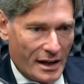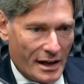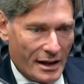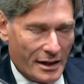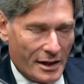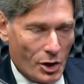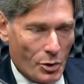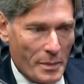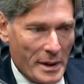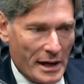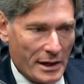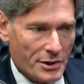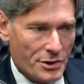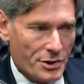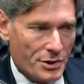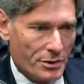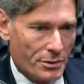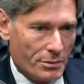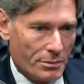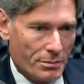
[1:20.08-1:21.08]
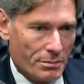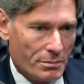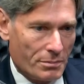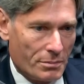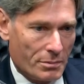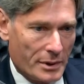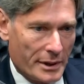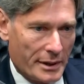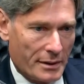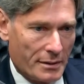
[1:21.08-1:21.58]
I go back to
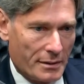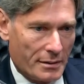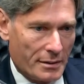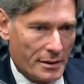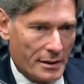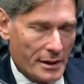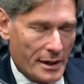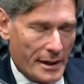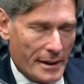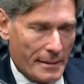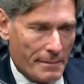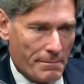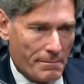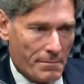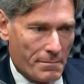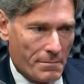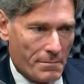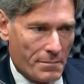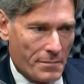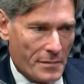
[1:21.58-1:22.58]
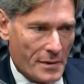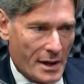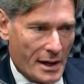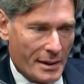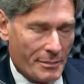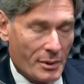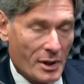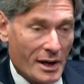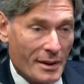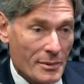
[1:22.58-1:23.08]
what um,
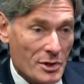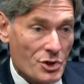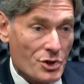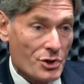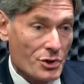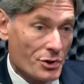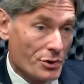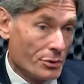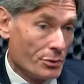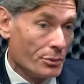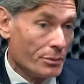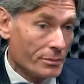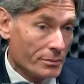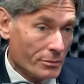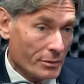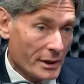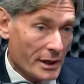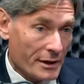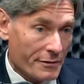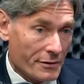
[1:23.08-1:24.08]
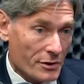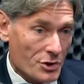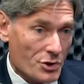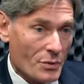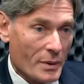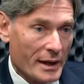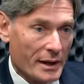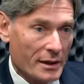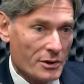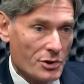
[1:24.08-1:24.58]
I promised to do when I first
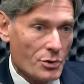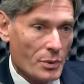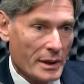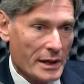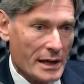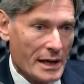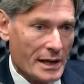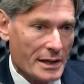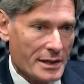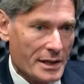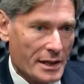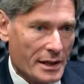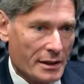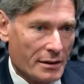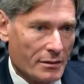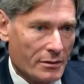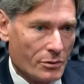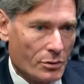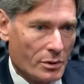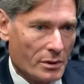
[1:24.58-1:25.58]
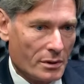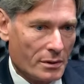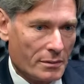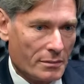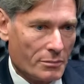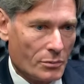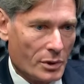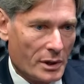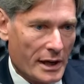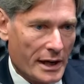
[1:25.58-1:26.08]
ran in 2018, or
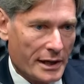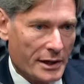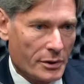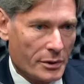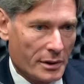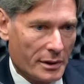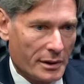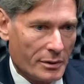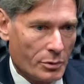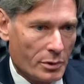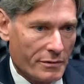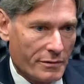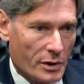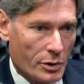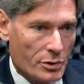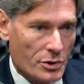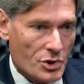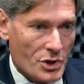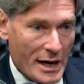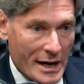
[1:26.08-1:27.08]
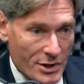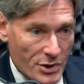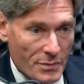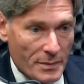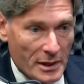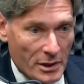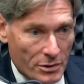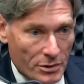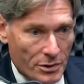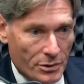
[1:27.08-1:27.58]
more accurately, what voters asked
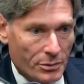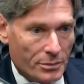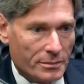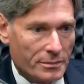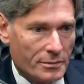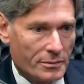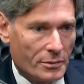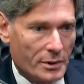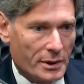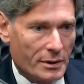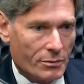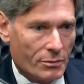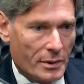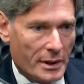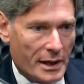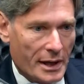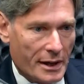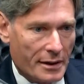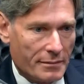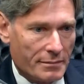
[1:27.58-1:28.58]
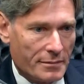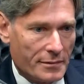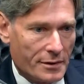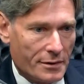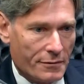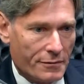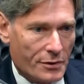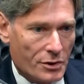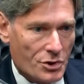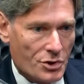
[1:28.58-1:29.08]
me to do when, when I
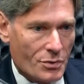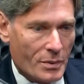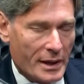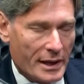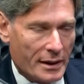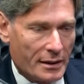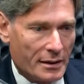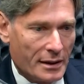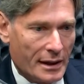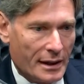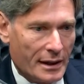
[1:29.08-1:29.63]
first ran.